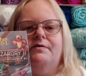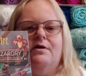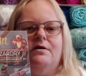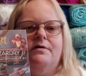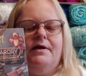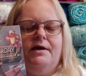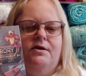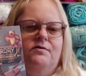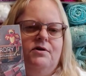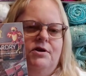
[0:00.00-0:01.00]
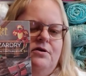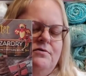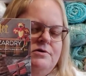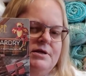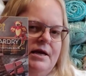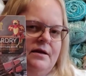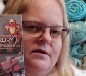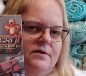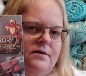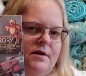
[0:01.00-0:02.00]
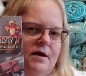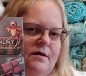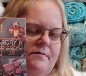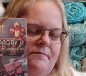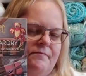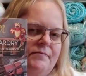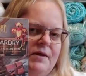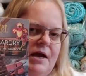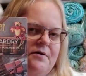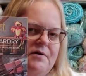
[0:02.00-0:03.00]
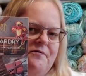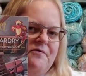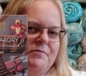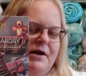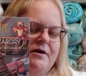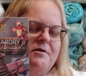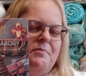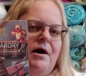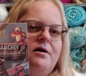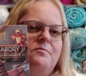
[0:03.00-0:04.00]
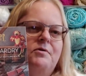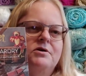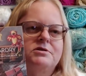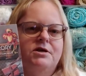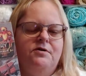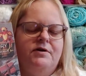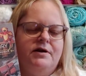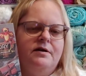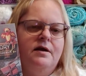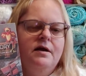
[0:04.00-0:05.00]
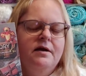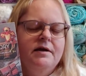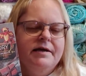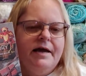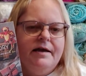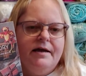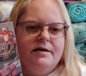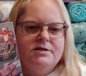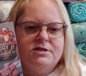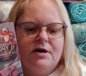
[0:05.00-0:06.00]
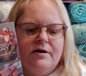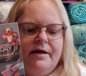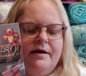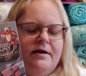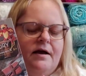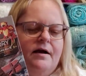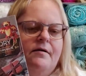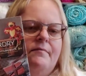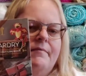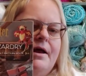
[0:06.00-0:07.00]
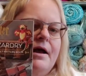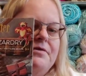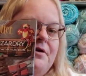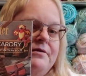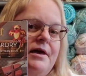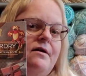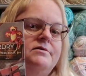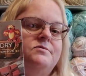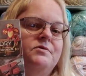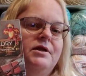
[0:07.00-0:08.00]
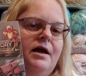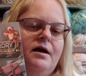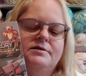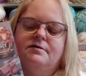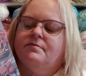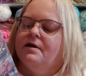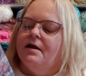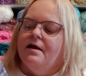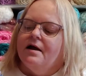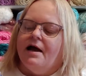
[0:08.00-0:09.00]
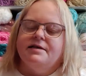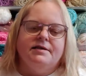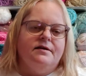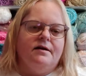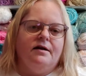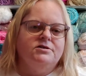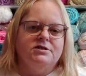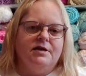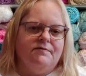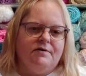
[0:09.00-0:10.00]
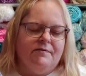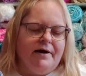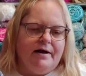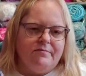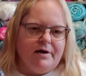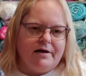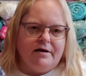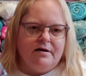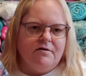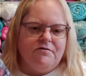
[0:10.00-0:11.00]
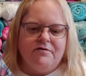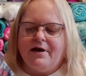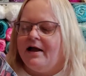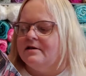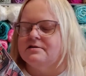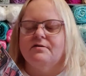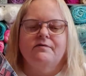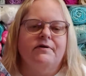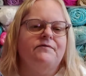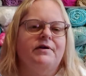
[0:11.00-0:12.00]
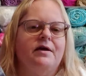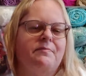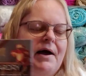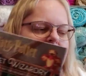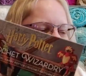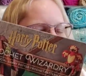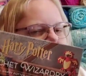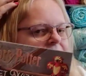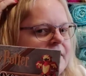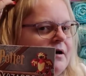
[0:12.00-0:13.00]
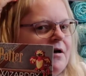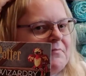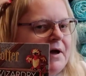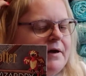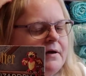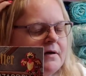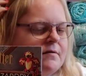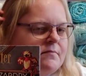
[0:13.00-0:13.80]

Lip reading: yarn that you could use in the from the Harry Potter book, so you can get it and start it. And I thought that was really awesome. I said, I'll just give it away. I'm not going to go through the hassle of giving it back. It's already on my